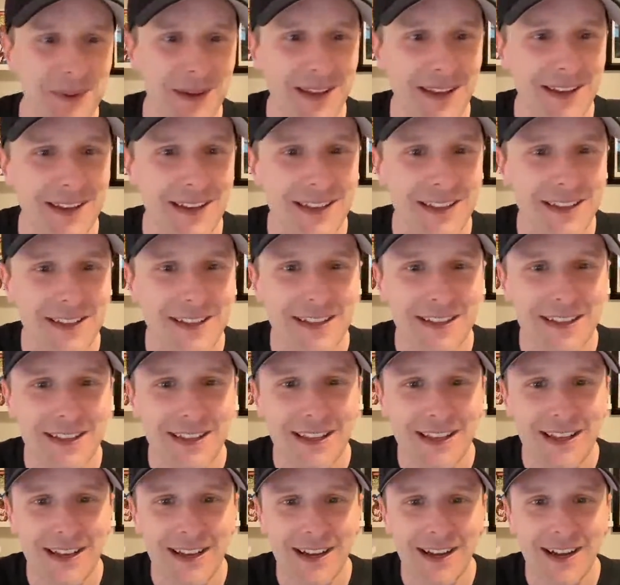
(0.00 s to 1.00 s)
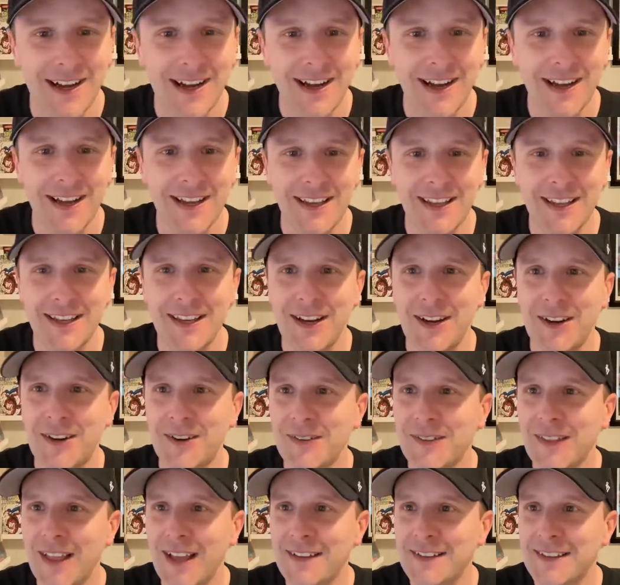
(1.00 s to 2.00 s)
But uh, you
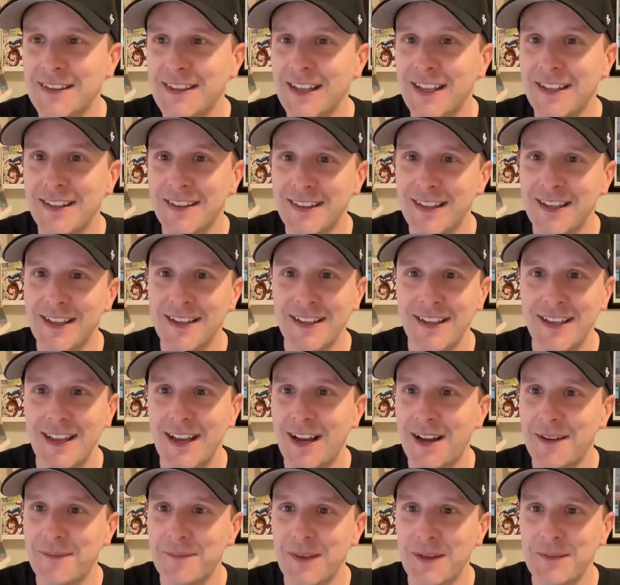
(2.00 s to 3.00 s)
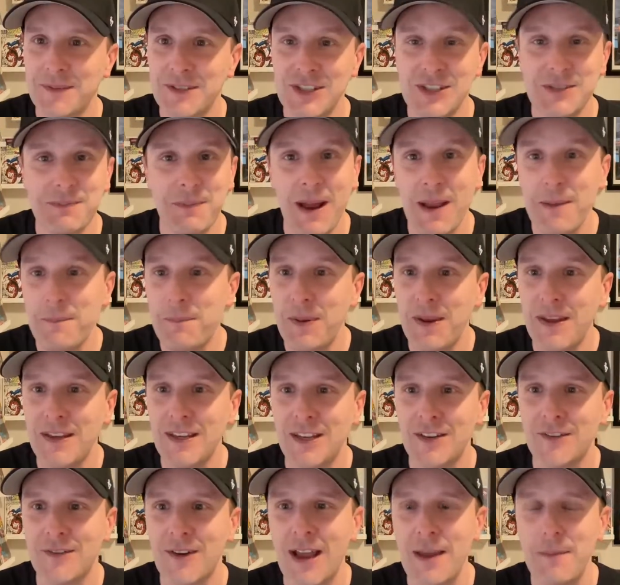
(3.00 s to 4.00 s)
know, that, that, that, yeah, that's um, just my
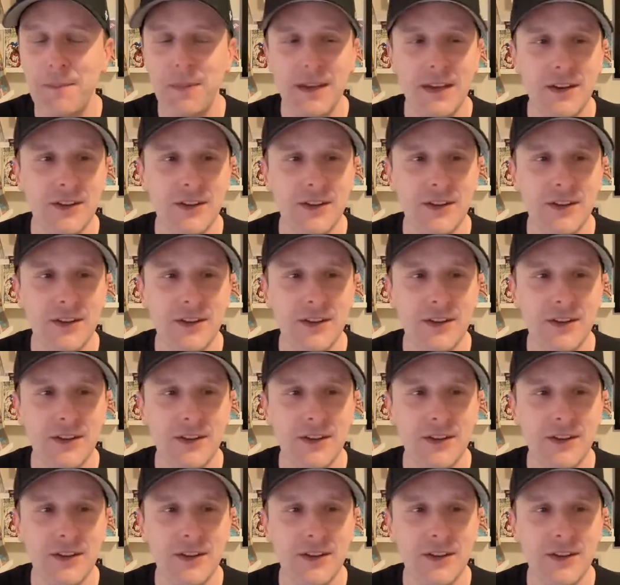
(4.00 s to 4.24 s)
opinion, right?